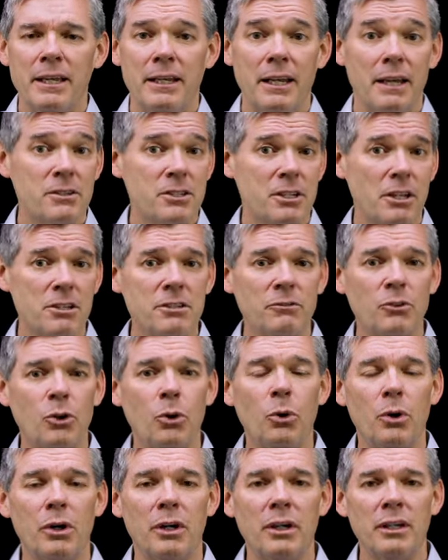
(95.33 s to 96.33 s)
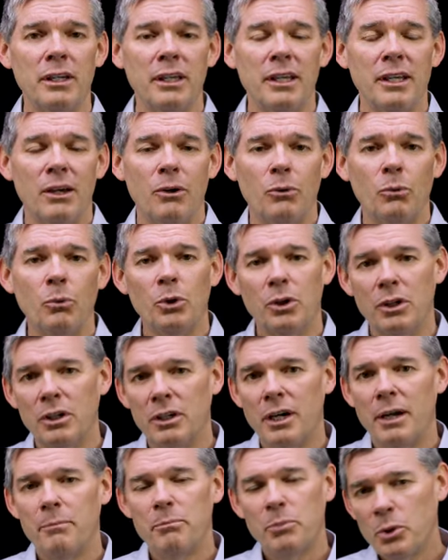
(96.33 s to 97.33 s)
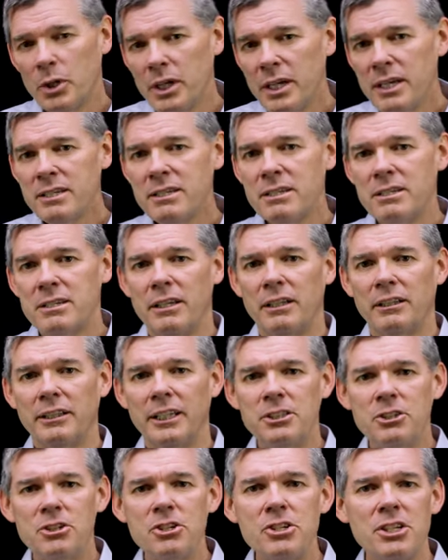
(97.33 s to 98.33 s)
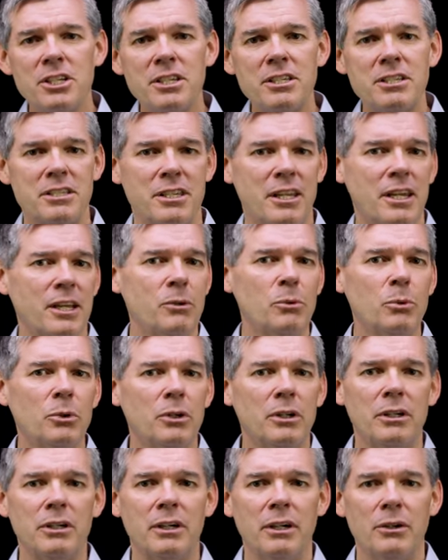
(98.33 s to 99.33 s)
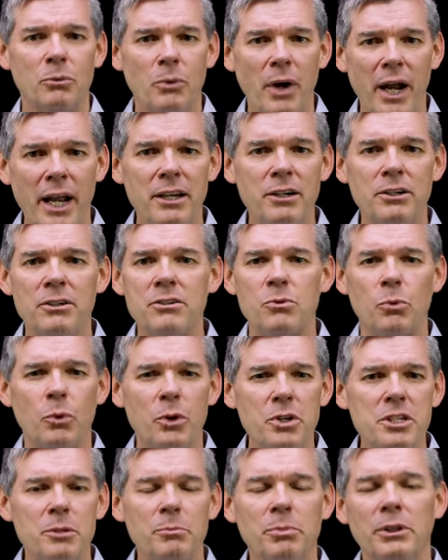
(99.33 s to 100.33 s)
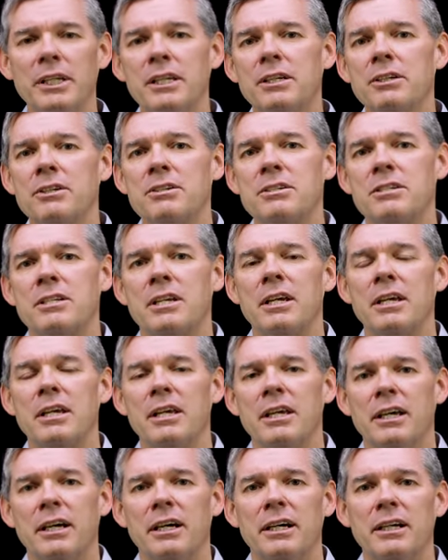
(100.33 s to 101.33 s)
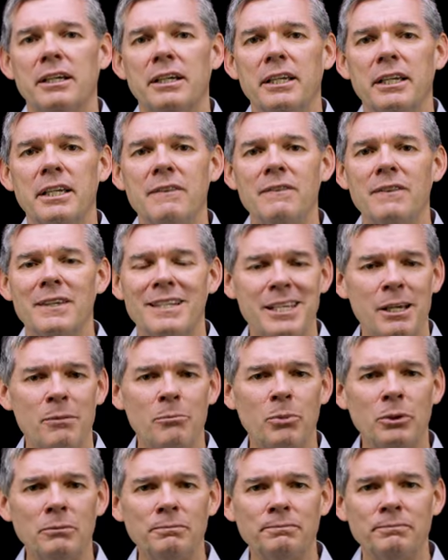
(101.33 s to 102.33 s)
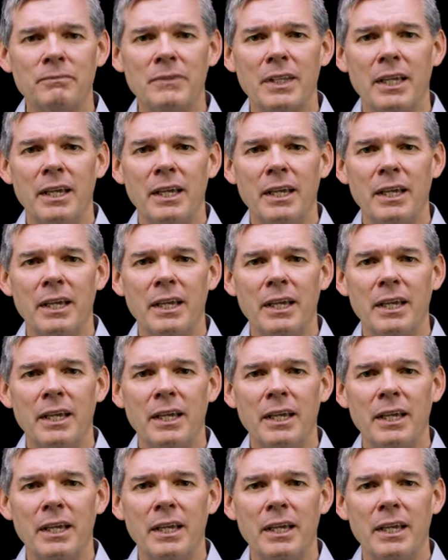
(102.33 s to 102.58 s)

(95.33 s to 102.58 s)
Now, the Sons of Korah were priests, uh, liturgists, they were uh, writers, worship leaders uh, in the temple.